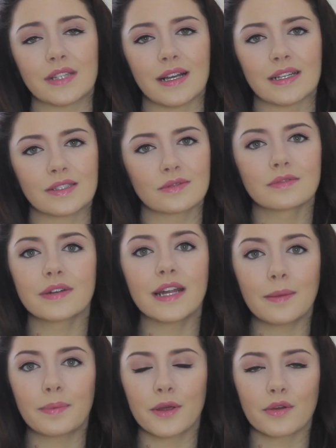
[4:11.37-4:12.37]
It has a
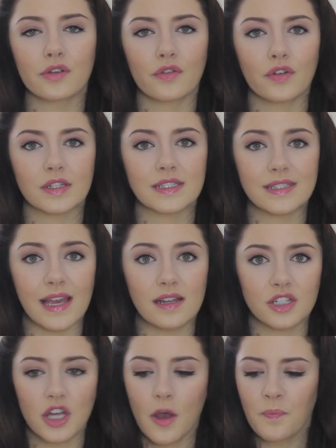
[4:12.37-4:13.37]
really beautiful
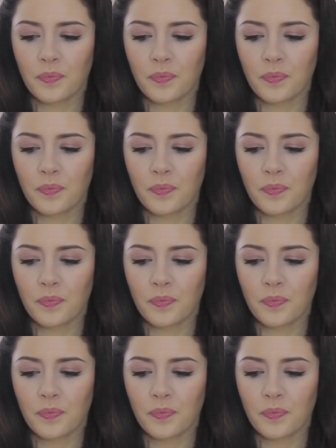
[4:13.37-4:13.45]
scent,